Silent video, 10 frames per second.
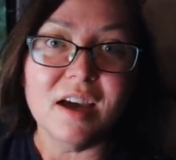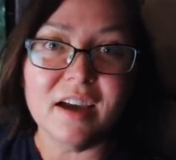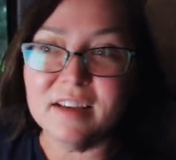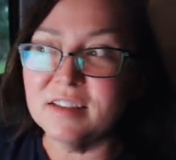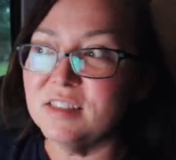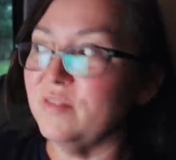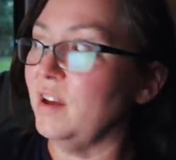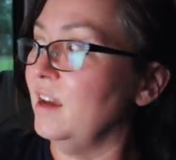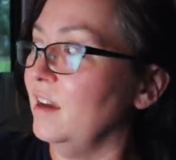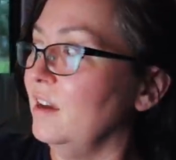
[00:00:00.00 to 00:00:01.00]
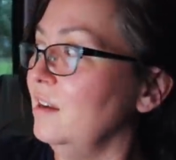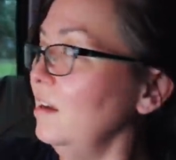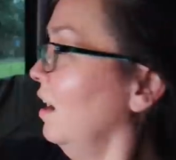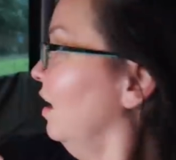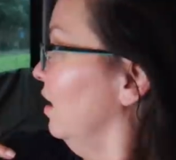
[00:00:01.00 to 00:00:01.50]
against the
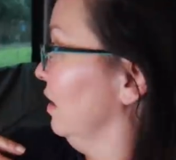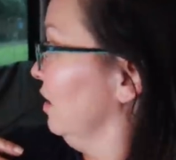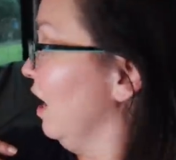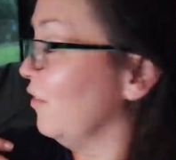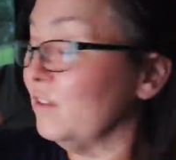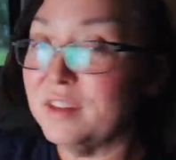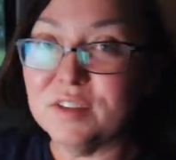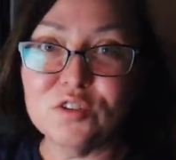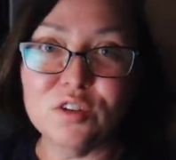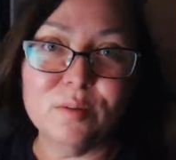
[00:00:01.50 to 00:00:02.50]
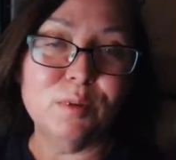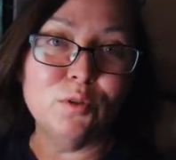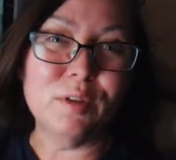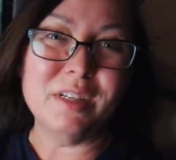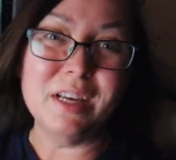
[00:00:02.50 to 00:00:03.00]
van and everything started
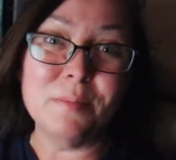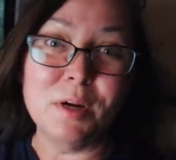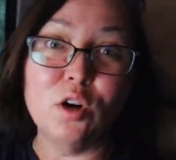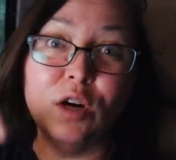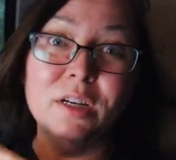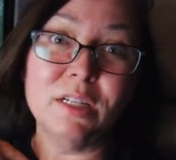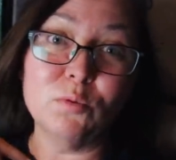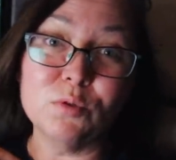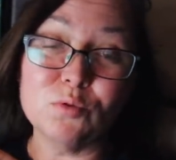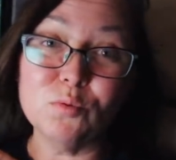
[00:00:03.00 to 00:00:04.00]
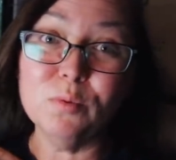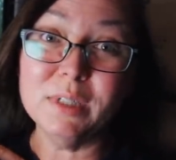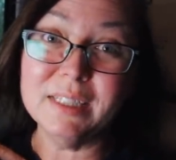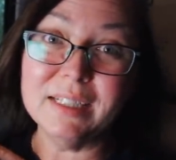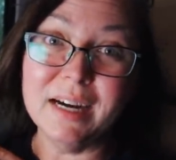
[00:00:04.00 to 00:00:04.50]
blowing and my awning was
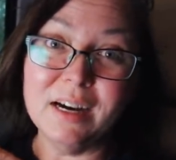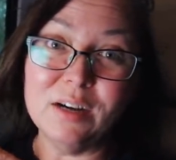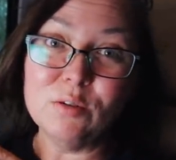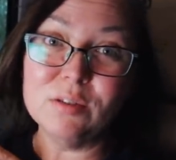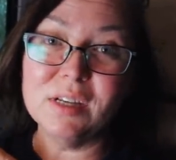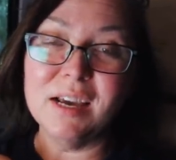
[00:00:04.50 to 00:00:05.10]
really out.